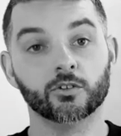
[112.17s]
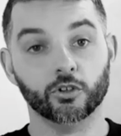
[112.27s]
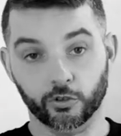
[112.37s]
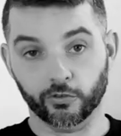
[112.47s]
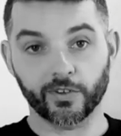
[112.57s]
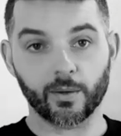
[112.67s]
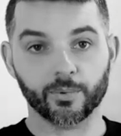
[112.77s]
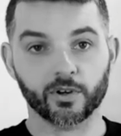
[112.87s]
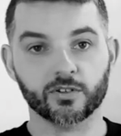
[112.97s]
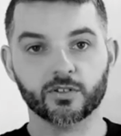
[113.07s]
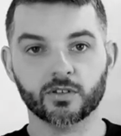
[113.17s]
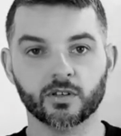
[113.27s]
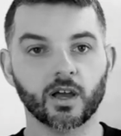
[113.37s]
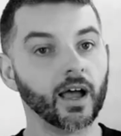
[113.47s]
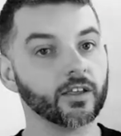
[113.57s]
To do a flat purse,
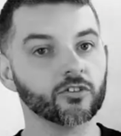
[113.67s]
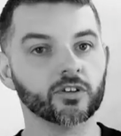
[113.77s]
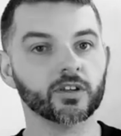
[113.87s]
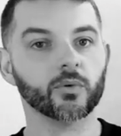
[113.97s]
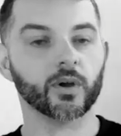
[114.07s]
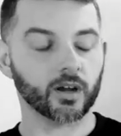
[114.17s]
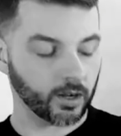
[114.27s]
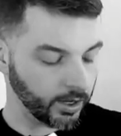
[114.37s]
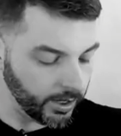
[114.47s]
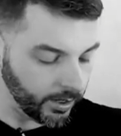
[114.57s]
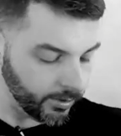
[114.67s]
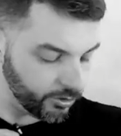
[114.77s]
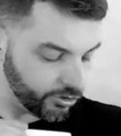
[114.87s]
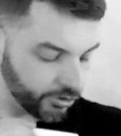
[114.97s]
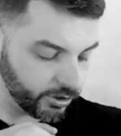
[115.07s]
I usually wear a
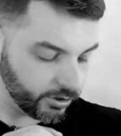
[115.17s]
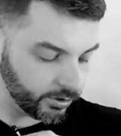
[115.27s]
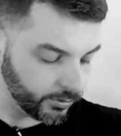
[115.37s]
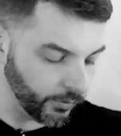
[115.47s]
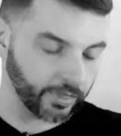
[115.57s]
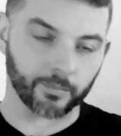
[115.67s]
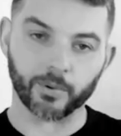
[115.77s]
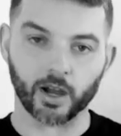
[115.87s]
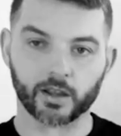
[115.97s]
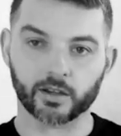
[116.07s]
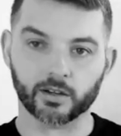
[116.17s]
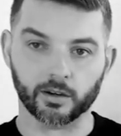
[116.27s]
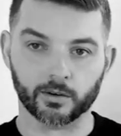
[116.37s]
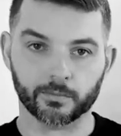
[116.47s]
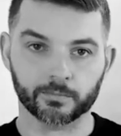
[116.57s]
shirt with a pocket
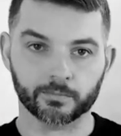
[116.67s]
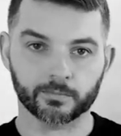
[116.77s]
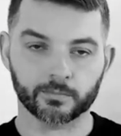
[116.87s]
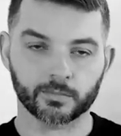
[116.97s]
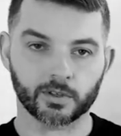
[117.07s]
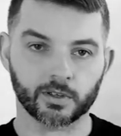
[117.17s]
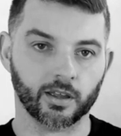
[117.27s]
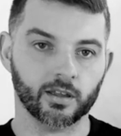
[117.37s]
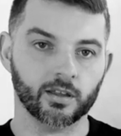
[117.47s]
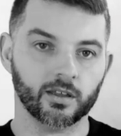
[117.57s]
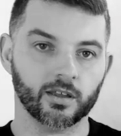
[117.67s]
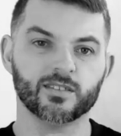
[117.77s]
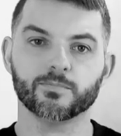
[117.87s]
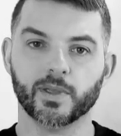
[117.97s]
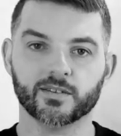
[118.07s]
here, okay?
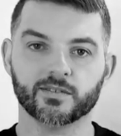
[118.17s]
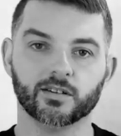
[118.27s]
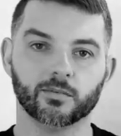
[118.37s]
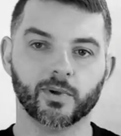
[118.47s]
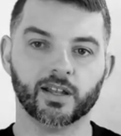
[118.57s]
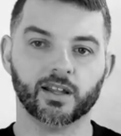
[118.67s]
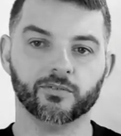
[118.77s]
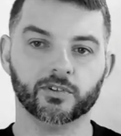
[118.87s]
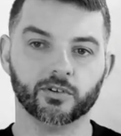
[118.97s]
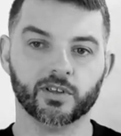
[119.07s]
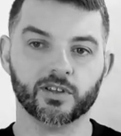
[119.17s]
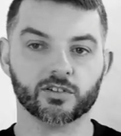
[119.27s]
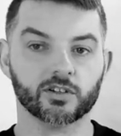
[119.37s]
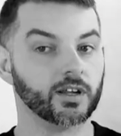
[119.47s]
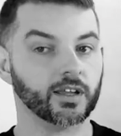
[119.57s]
It makes my life a little
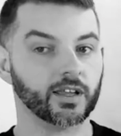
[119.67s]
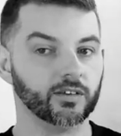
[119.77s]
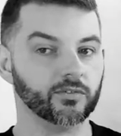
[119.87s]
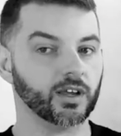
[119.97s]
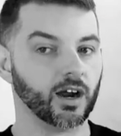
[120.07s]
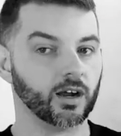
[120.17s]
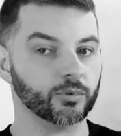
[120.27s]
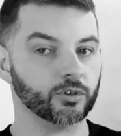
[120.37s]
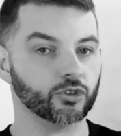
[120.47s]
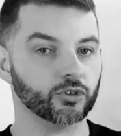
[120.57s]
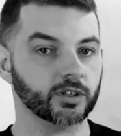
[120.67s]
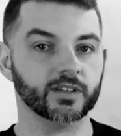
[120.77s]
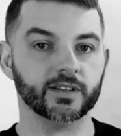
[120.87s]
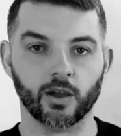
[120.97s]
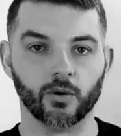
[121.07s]
easier and I can leave the card
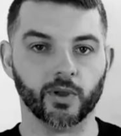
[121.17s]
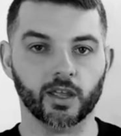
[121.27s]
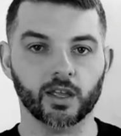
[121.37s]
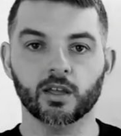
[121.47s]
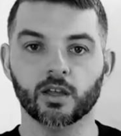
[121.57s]
protruding that way.